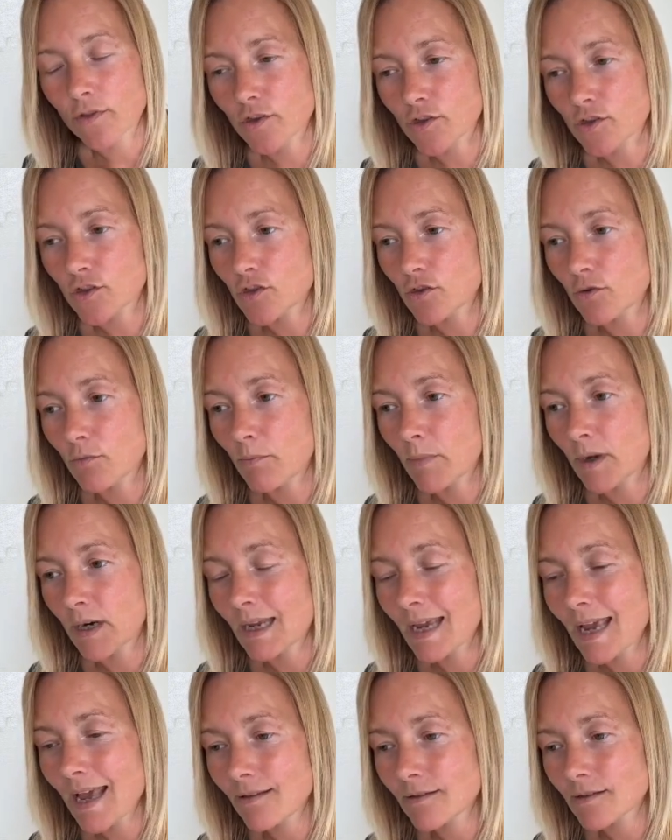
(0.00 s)
that
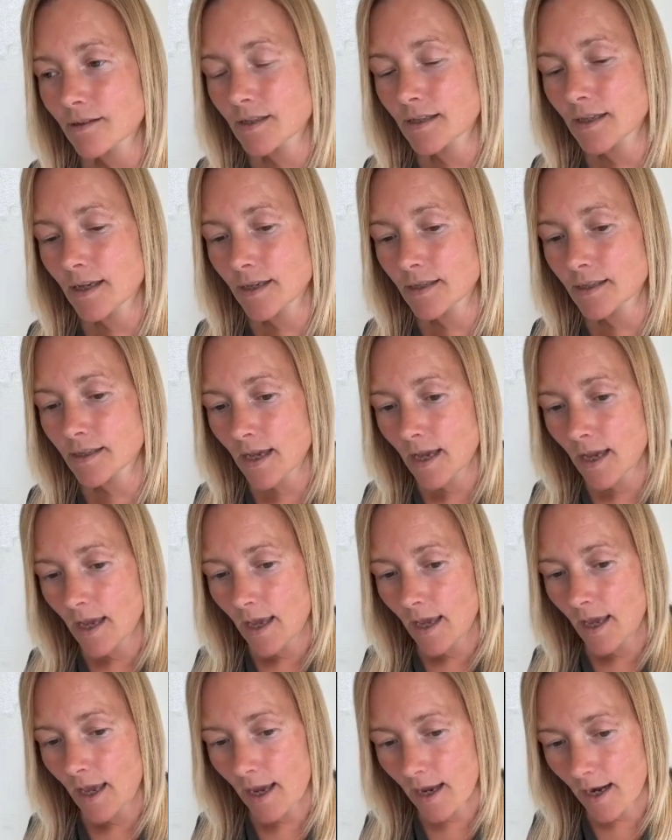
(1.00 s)
somebody else is
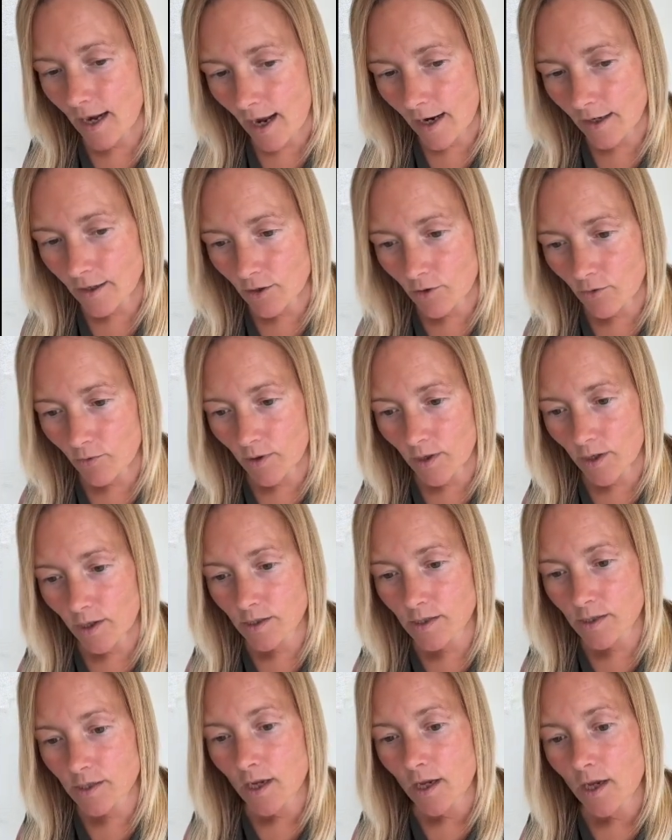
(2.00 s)

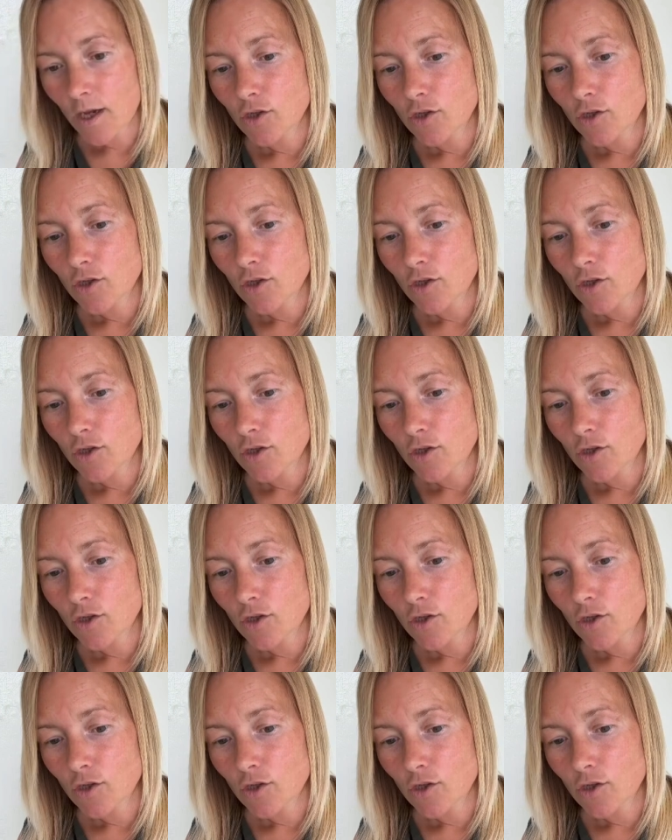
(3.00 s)
inadequate,